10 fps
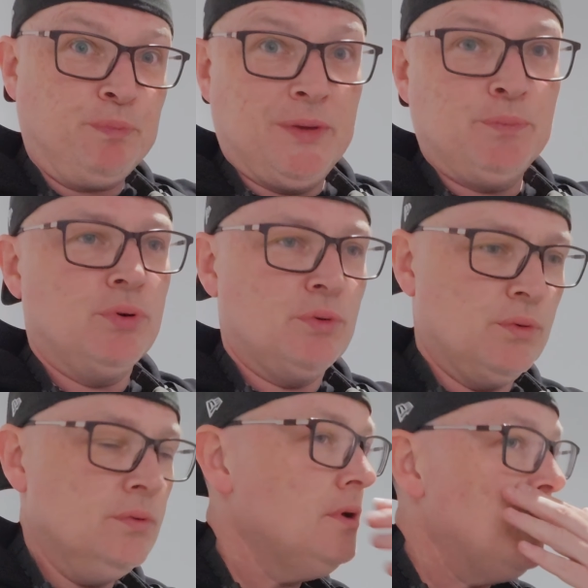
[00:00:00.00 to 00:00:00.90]

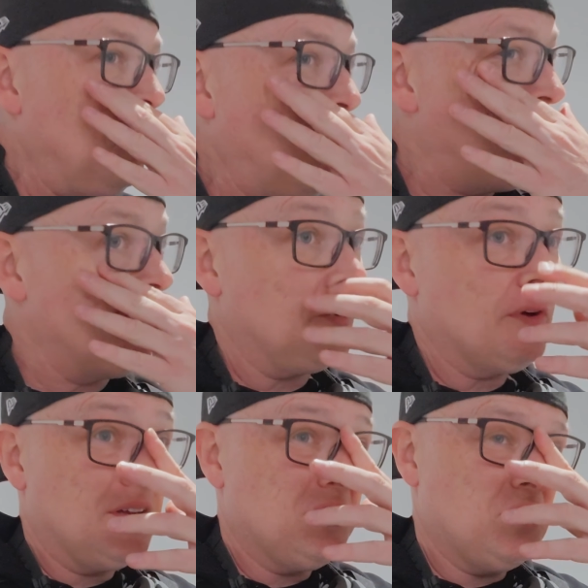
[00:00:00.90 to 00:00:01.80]
people walking
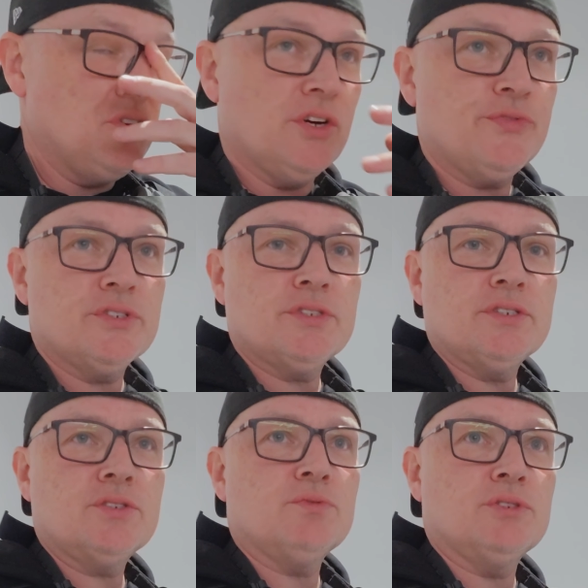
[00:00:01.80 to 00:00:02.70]
around the new
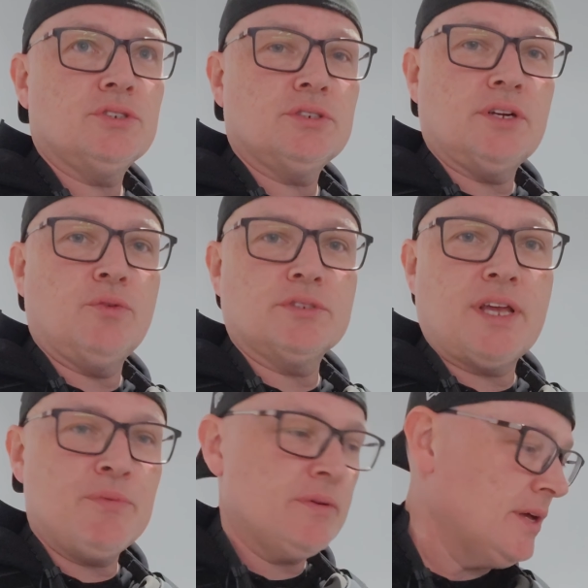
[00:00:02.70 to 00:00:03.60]
offices, which I wasn't
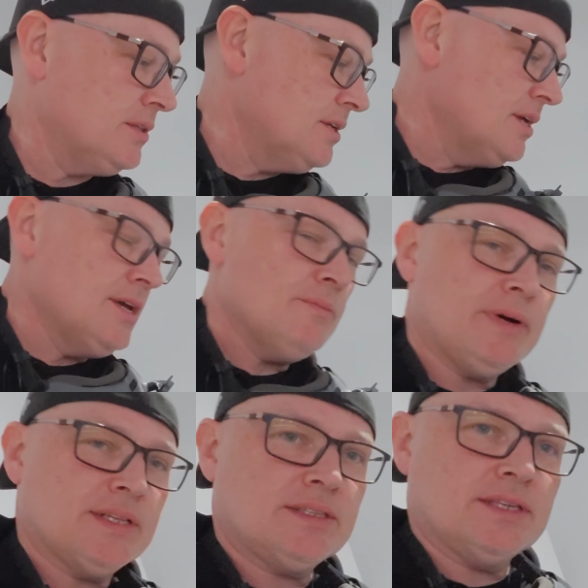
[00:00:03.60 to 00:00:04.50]
happy about.
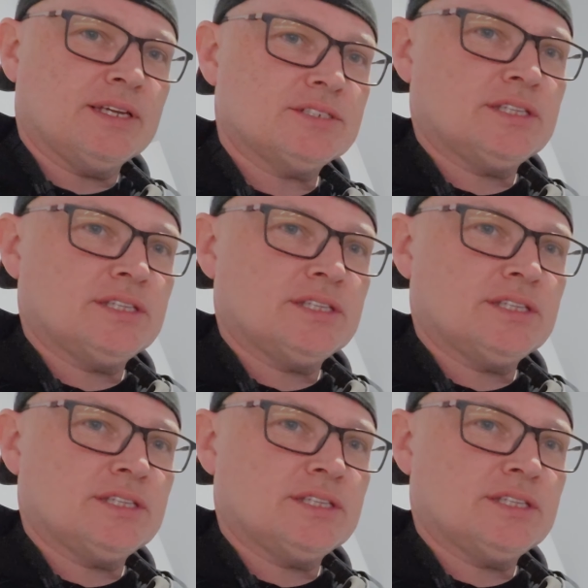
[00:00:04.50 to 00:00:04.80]
But the next